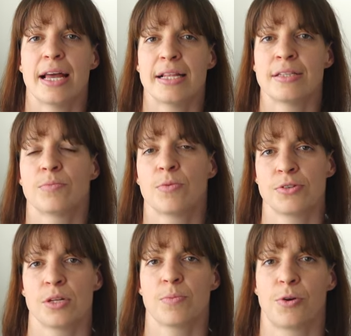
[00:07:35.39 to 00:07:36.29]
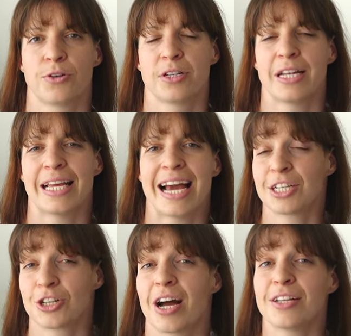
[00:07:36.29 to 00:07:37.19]
and most importantly,
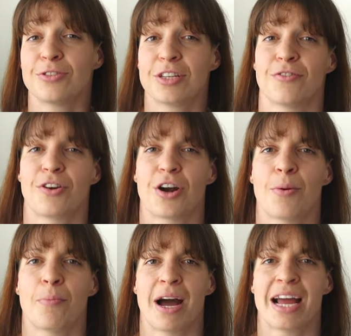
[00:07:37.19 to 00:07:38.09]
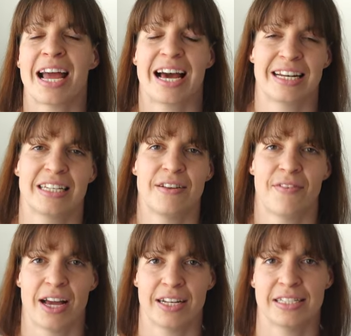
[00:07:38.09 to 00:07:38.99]
I try to give her my
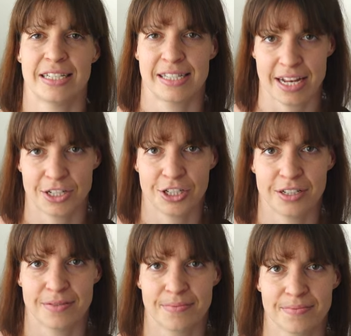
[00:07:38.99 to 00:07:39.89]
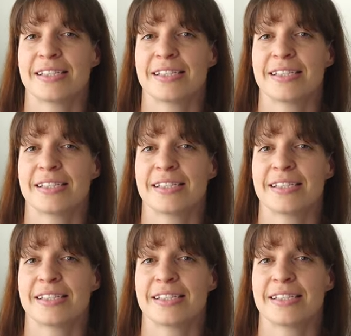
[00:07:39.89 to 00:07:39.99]
undivided attention.